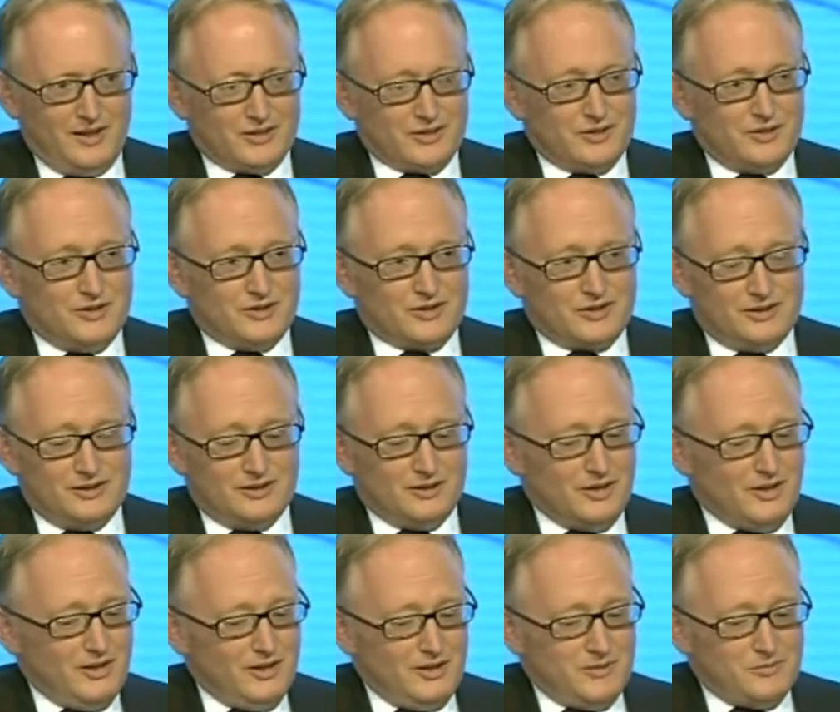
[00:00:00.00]
So it's the
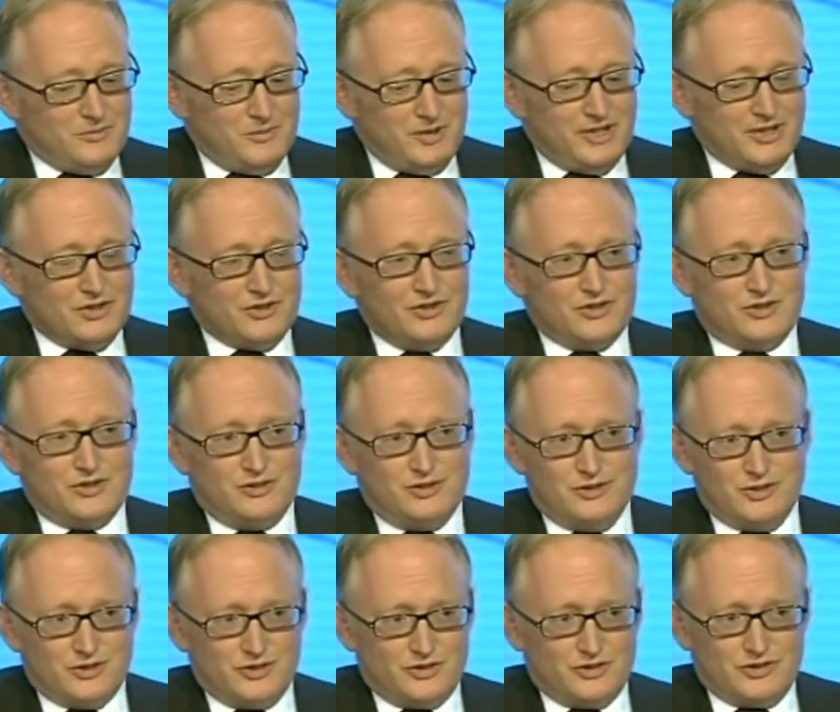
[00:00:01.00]
major
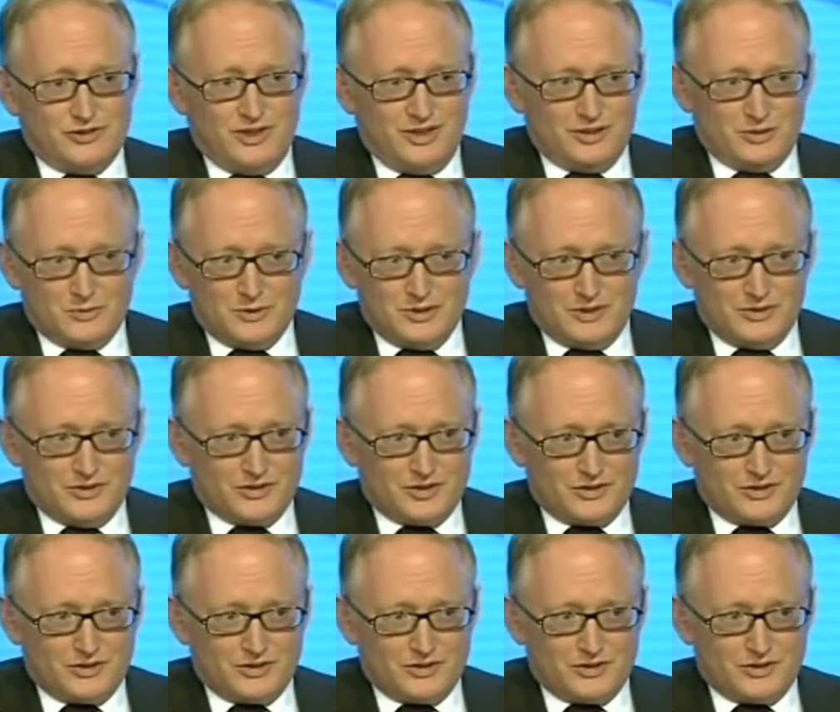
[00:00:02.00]
institutions around the world.